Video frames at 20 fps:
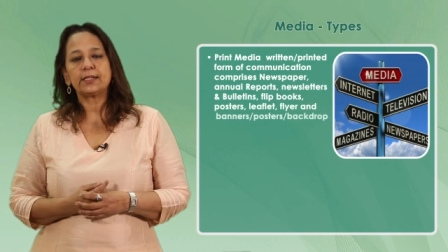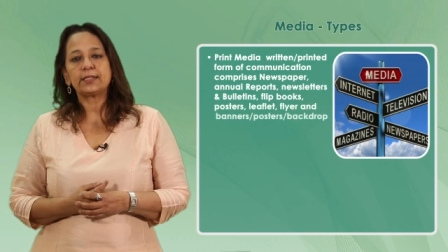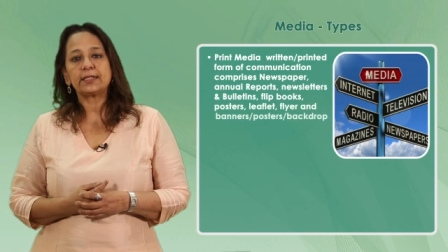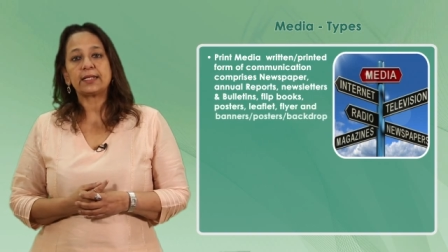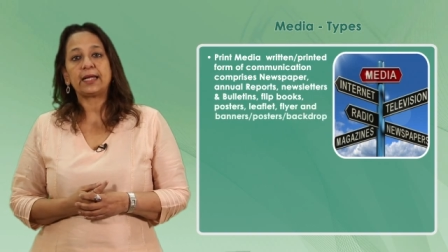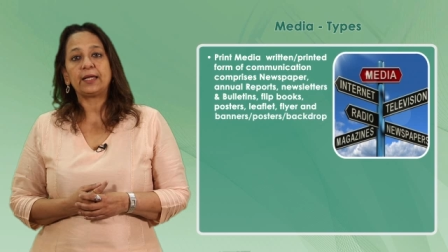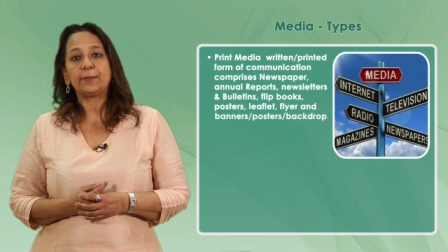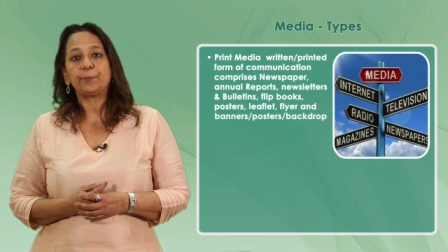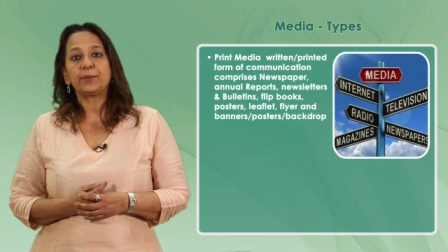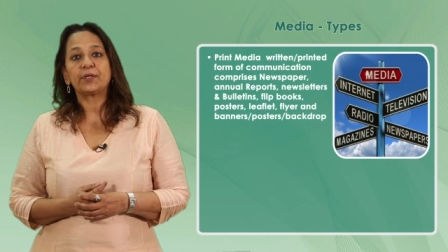
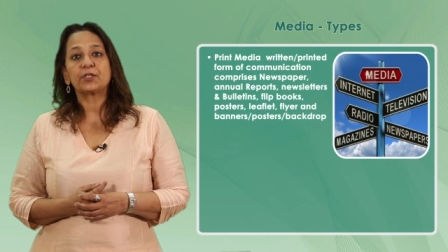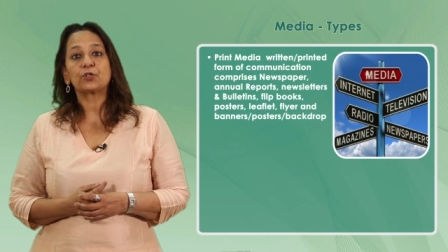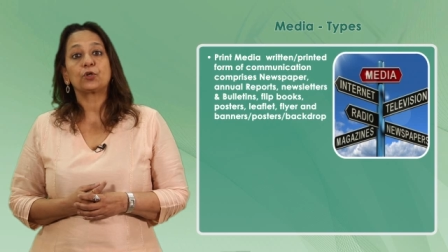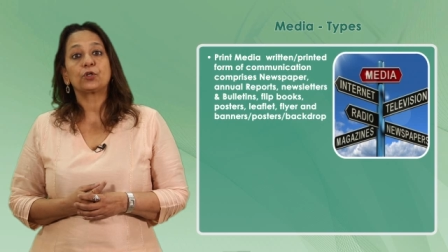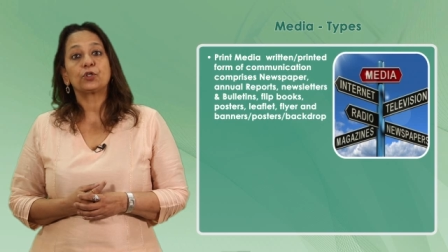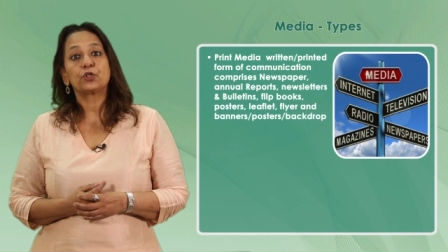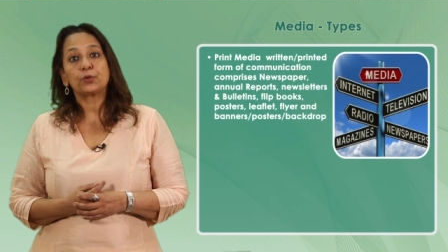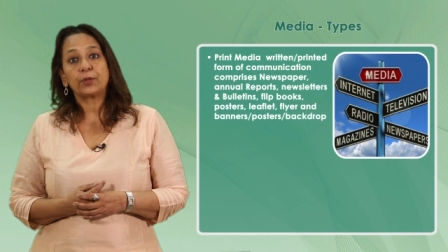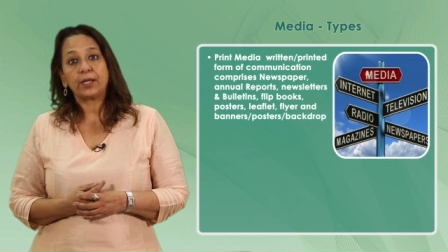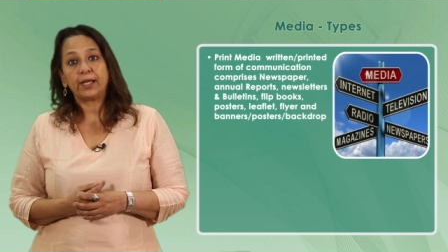type is
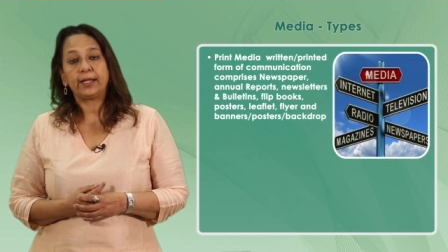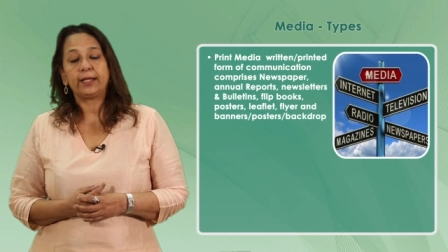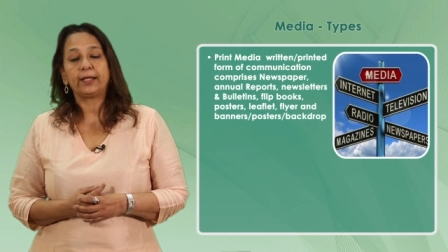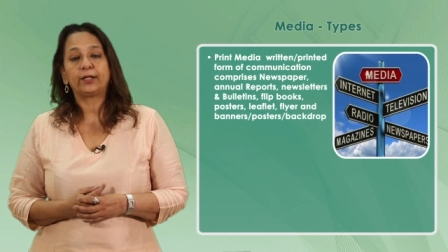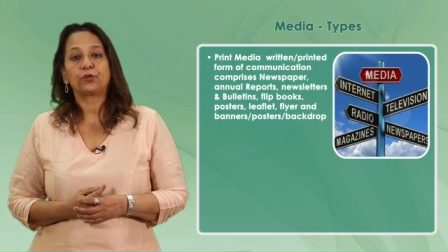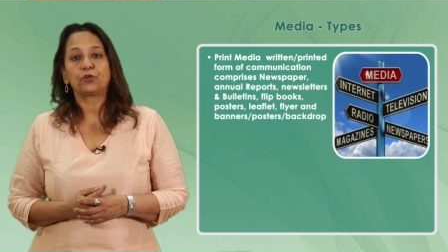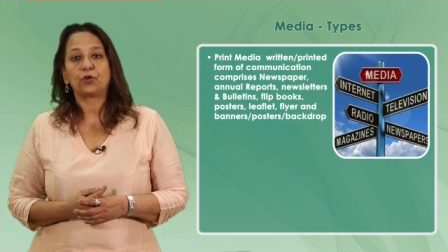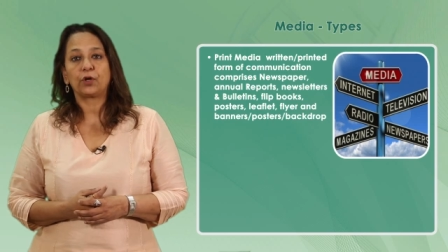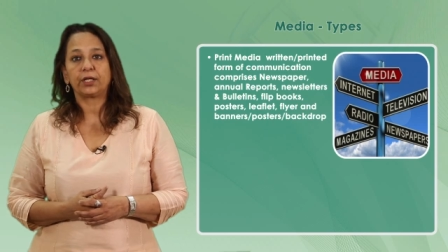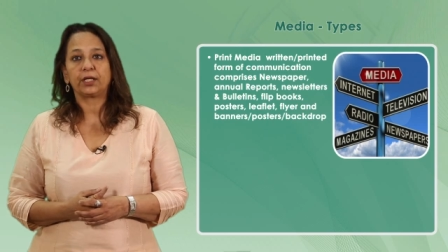also
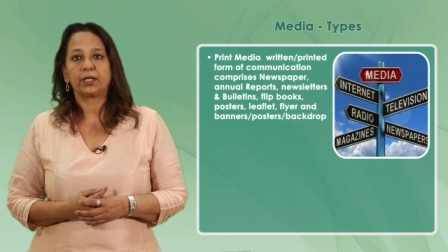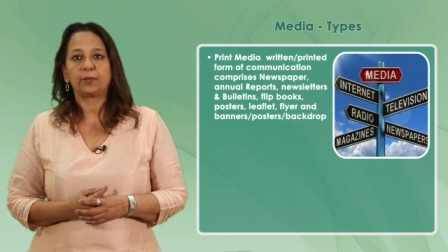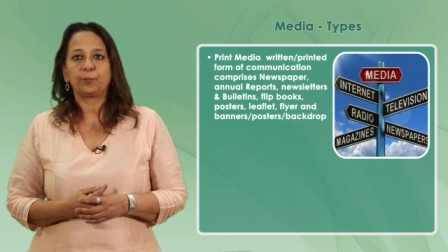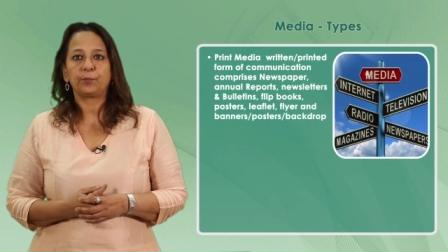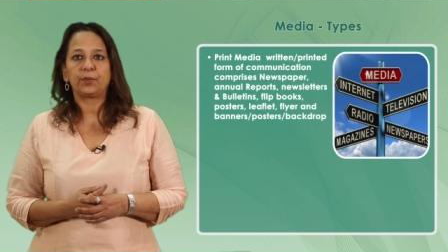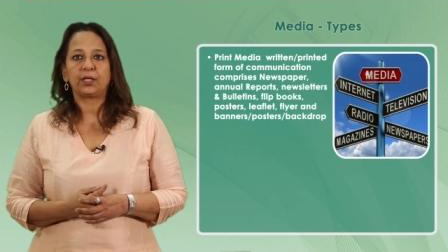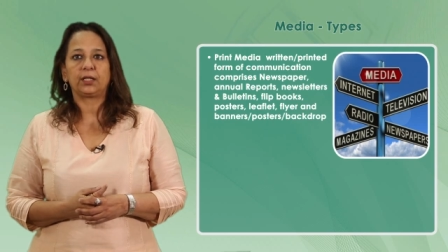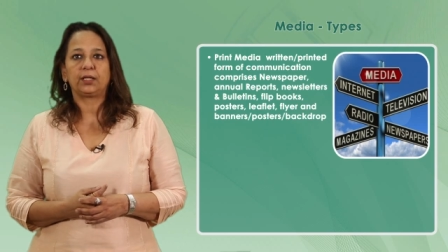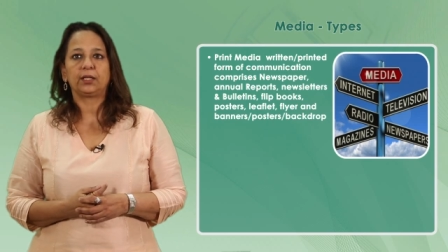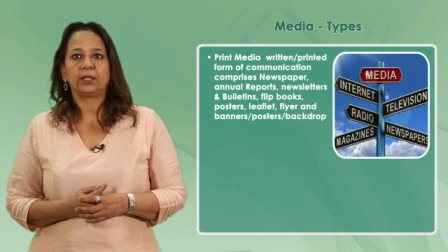electronic
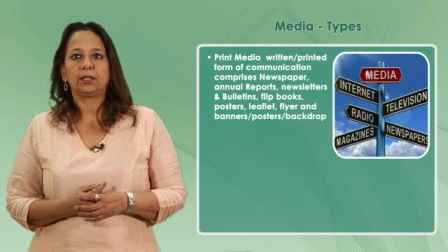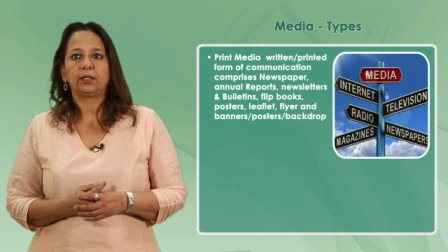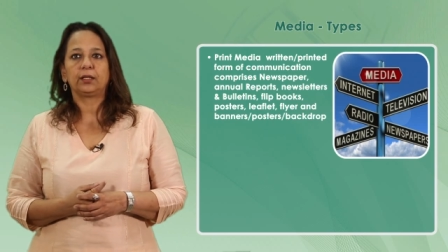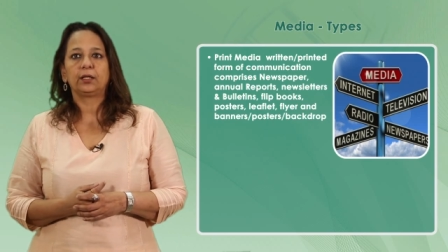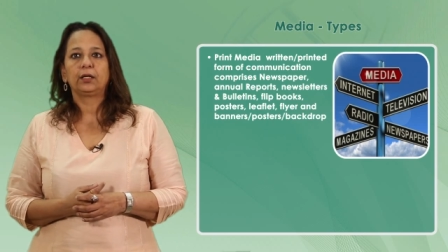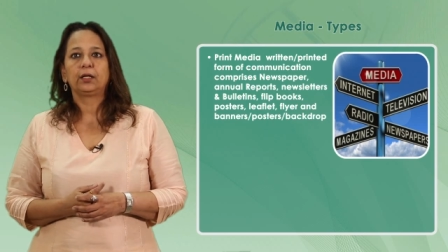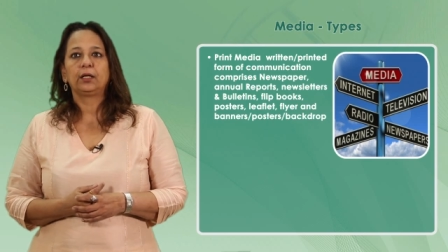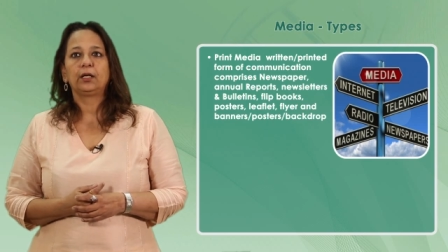media.